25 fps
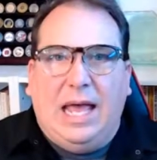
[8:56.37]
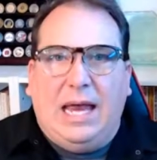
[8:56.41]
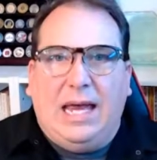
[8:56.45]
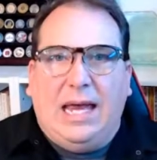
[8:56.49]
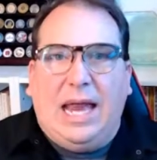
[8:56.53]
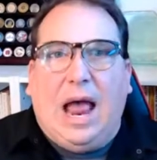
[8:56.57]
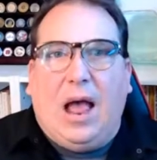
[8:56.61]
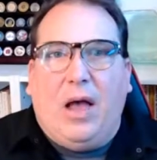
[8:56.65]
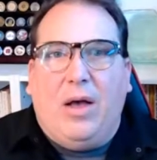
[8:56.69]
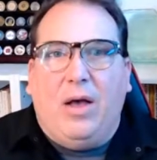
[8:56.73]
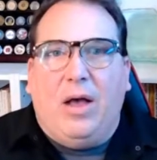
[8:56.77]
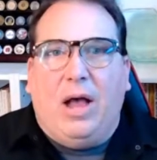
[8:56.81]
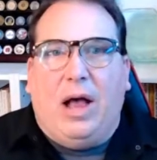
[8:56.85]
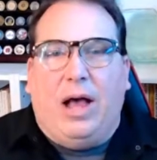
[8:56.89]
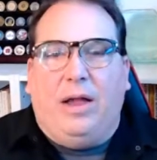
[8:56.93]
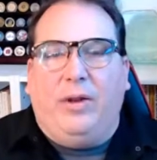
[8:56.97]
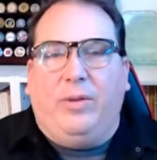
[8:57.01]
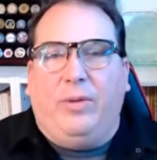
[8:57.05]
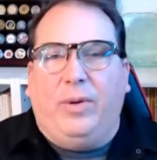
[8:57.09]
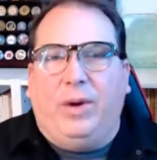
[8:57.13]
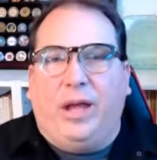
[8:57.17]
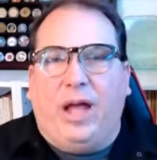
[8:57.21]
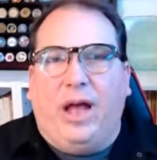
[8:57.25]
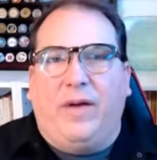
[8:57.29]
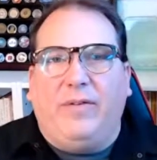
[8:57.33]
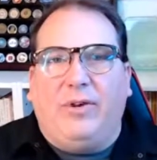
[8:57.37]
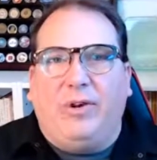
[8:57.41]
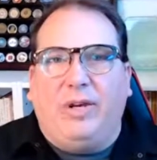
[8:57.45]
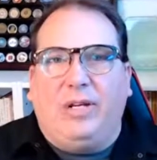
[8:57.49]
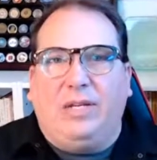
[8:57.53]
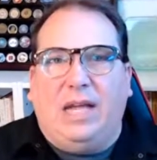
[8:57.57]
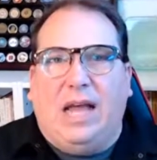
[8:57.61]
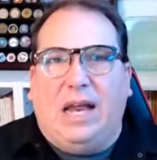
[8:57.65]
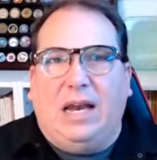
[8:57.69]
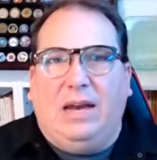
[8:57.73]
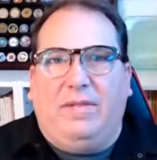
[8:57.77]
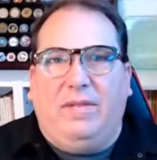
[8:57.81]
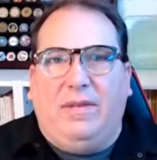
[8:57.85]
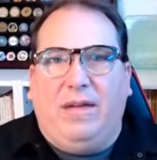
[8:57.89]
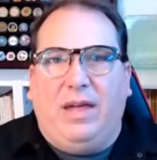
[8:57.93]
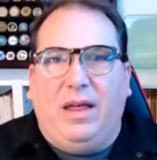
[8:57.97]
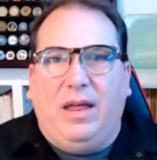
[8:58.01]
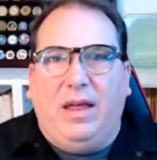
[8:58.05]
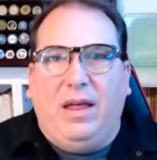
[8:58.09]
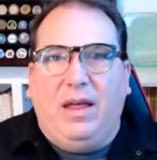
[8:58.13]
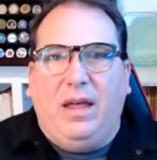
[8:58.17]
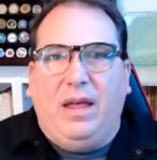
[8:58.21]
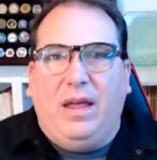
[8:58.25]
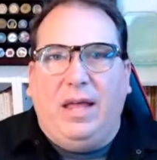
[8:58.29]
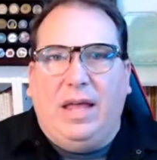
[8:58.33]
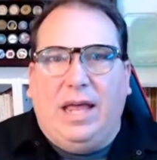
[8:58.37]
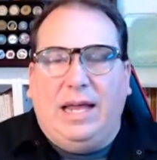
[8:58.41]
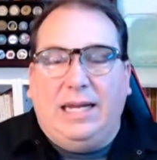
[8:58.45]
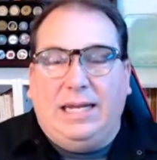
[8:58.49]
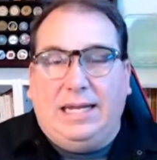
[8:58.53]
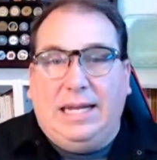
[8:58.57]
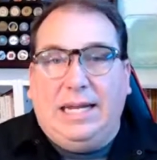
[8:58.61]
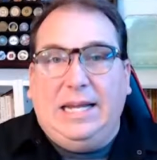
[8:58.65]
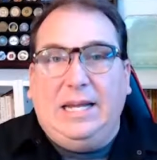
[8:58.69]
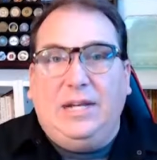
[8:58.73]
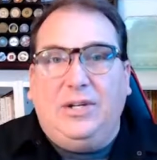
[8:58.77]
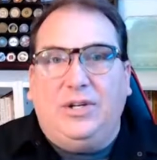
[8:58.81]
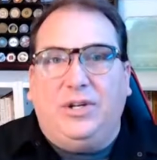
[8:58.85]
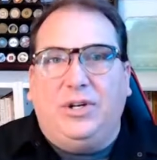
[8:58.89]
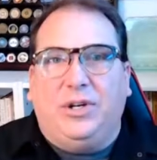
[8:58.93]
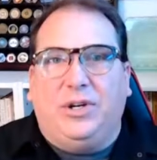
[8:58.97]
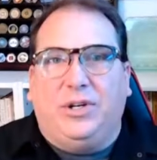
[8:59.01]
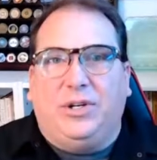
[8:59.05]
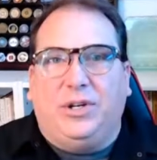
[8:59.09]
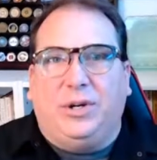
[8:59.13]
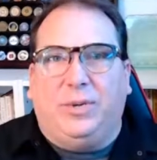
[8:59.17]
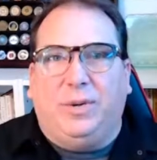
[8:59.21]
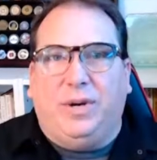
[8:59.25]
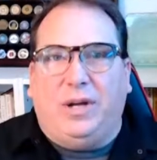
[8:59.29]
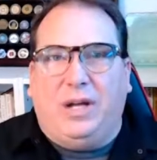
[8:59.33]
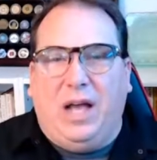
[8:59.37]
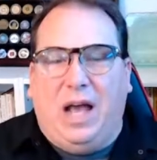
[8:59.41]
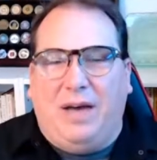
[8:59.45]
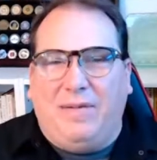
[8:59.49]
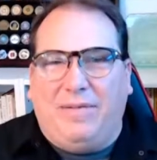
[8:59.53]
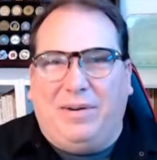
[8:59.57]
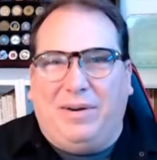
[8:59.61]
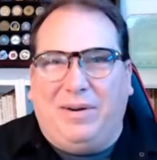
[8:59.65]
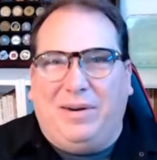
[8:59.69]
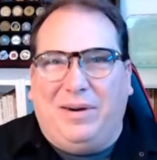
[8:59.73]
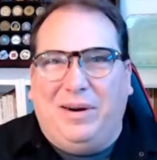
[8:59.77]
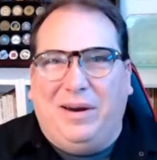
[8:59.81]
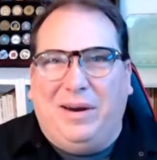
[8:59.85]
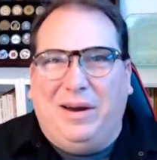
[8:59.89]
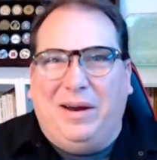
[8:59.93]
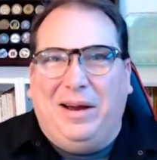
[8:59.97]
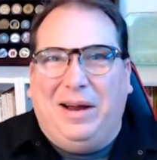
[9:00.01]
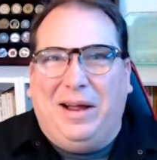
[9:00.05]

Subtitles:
Now, on the recovery side of it, it's easier to recover